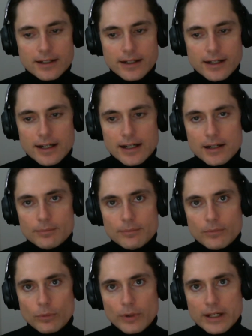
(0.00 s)

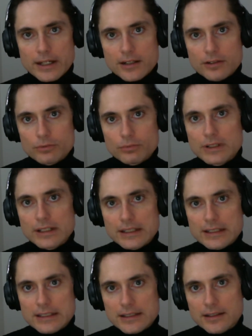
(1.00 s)
Where
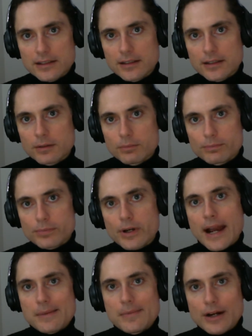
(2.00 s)
really
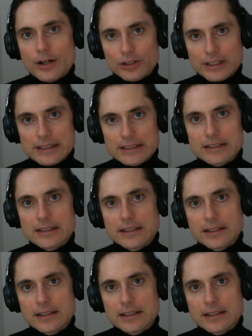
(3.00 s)
primarily